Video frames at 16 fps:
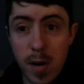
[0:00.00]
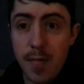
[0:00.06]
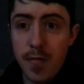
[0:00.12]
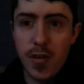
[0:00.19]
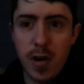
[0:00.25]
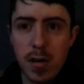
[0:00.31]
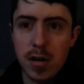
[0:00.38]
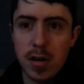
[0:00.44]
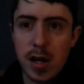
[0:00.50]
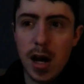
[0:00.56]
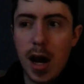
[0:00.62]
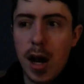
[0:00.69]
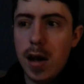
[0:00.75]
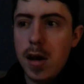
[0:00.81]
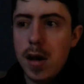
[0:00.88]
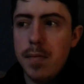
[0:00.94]
info on
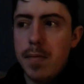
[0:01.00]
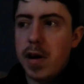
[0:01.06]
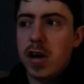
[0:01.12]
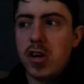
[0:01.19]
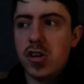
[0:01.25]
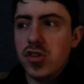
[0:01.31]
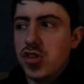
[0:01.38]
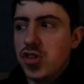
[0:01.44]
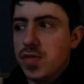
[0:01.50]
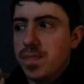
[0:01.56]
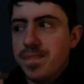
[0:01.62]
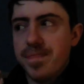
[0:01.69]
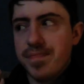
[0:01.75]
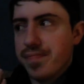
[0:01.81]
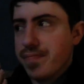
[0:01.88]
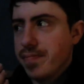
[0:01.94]
that, because
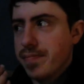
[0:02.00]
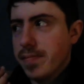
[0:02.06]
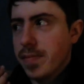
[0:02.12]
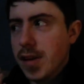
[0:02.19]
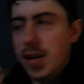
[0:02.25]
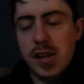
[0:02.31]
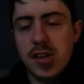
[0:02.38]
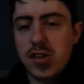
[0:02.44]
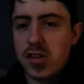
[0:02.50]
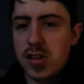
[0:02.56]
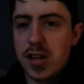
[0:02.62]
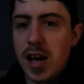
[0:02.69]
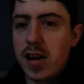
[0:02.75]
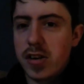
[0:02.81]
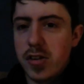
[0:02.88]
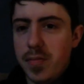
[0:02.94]

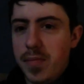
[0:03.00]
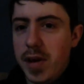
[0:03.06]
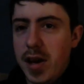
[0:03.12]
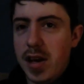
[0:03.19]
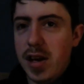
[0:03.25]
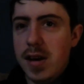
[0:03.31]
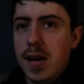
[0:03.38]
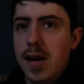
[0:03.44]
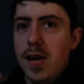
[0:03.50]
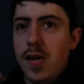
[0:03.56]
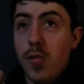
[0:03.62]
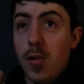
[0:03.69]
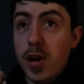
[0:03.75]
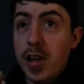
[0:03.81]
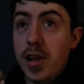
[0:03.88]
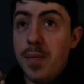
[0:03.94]
that could be
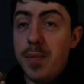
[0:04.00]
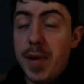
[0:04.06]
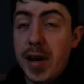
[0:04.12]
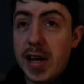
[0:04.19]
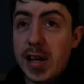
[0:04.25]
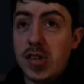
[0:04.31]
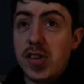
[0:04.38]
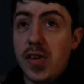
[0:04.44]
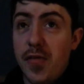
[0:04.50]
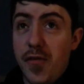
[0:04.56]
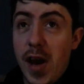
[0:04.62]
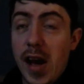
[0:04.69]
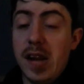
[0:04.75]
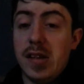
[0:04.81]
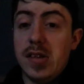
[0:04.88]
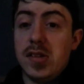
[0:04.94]
one of the biggest
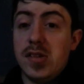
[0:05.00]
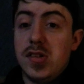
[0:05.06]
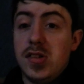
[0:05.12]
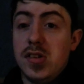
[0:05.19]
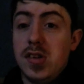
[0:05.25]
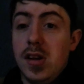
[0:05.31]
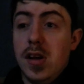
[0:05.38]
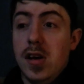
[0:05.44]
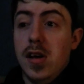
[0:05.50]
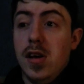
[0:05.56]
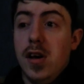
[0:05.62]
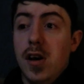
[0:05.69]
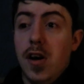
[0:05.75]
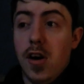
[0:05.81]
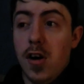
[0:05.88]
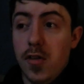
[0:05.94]
events
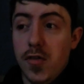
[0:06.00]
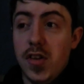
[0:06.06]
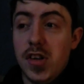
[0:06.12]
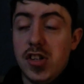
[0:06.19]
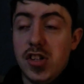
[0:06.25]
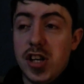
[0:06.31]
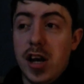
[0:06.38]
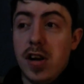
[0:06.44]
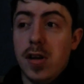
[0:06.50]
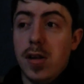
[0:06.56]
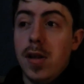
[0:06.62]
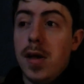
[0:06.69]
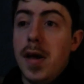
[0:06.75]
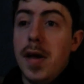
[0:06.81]
of this channel.